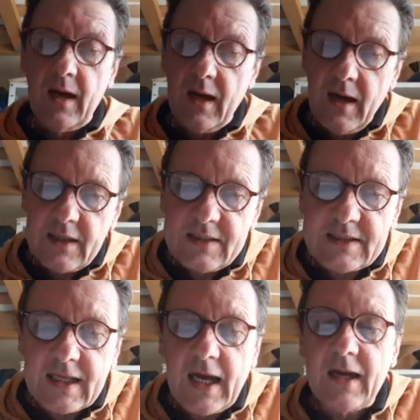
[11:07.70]
I
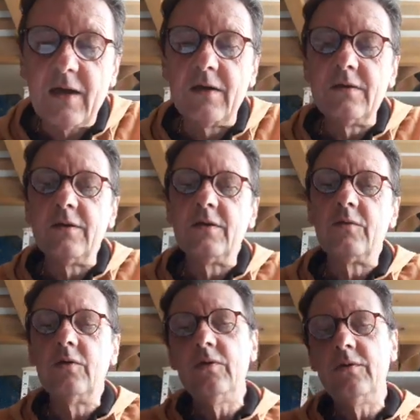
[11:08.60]
sat on the
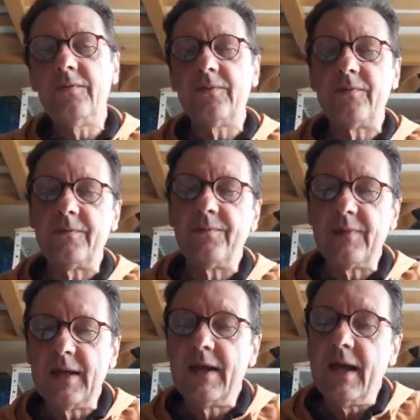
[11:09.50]
roof
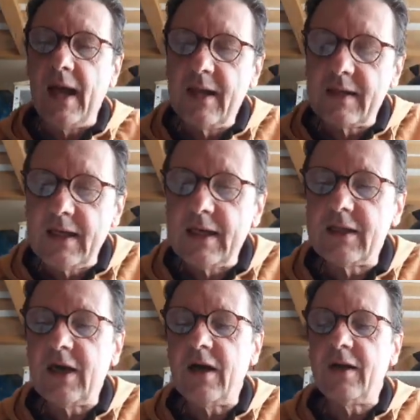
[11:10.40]
and
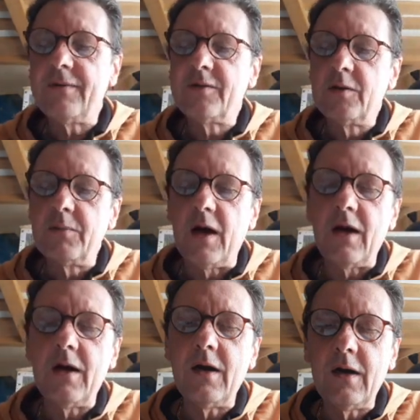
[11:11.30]
kicked off the
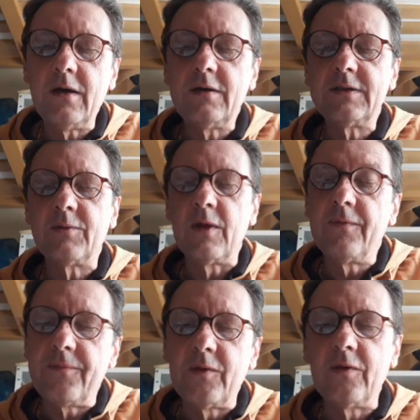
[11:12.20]
moss. Well, a
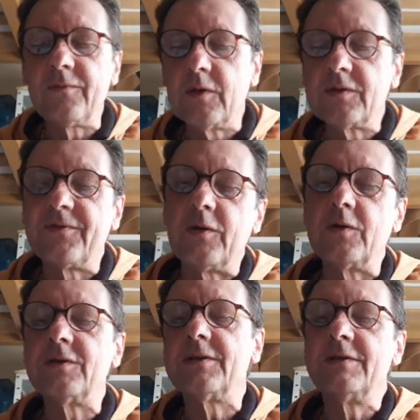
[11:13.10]
few of those
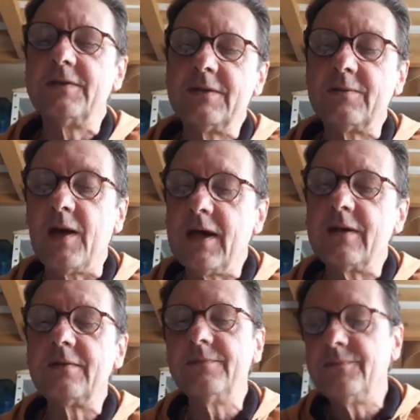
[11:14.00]
verses,
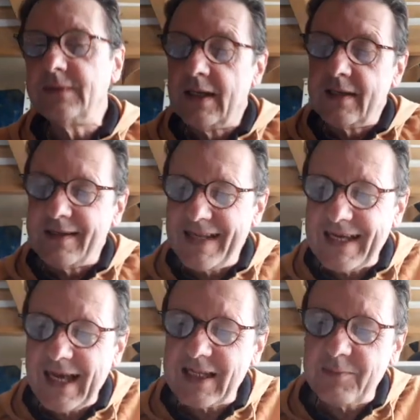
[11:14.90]
well, they
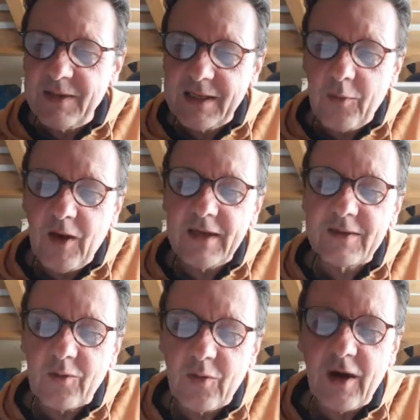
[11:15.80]
got me quite
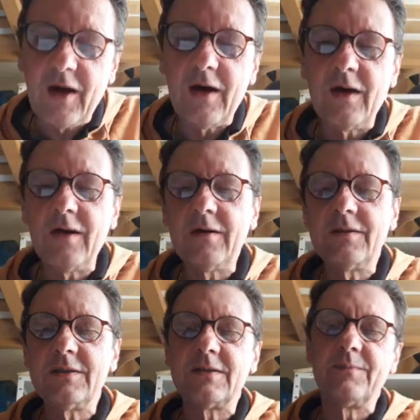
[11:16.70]

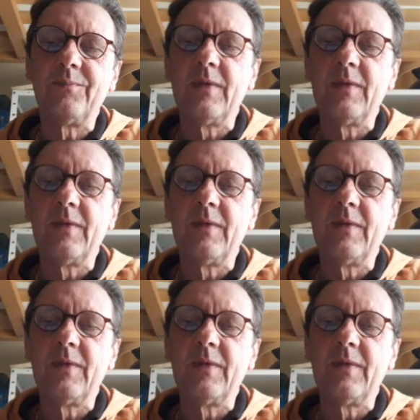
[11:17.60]
cross.